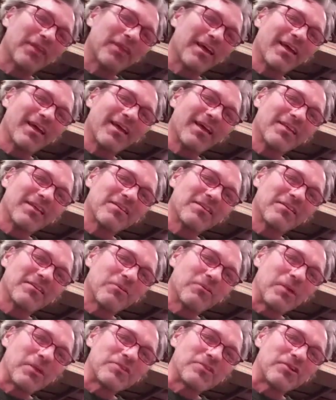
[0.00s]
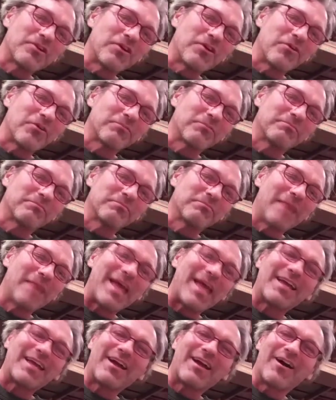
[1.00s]
yeah. The ones you don't
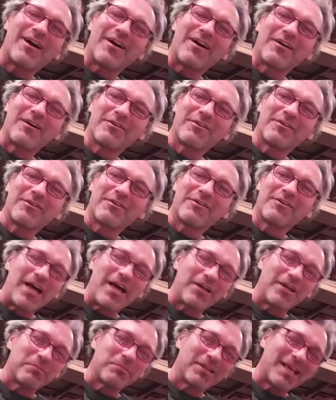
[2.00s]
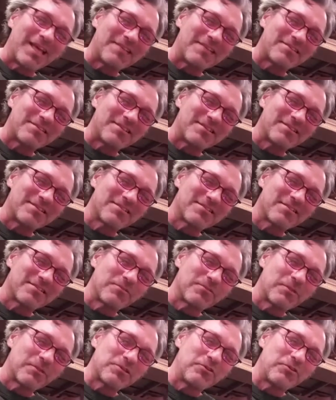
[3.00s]
make are valuable lessons. The
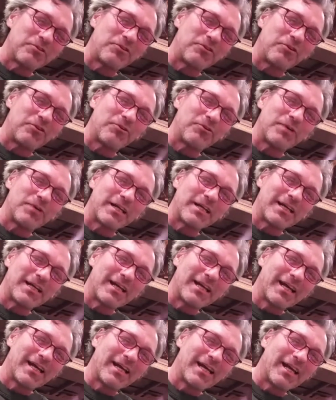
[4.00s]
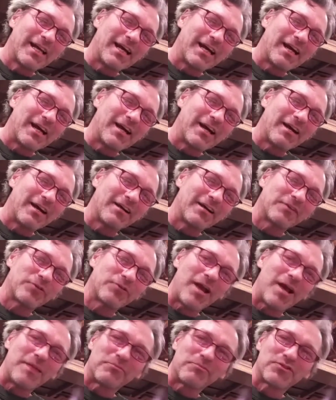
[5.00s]
ones you do are
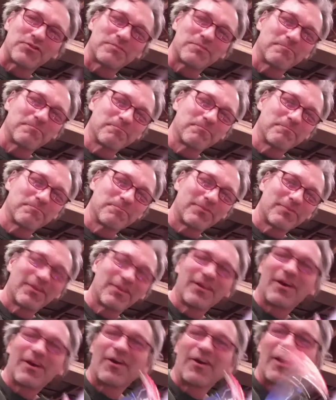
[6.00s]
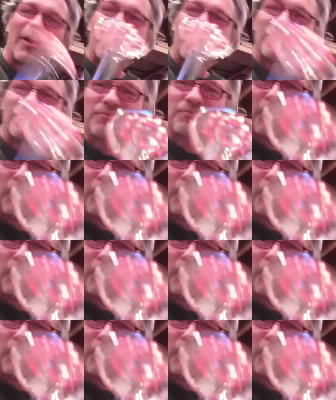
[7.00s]
triumphs. All right,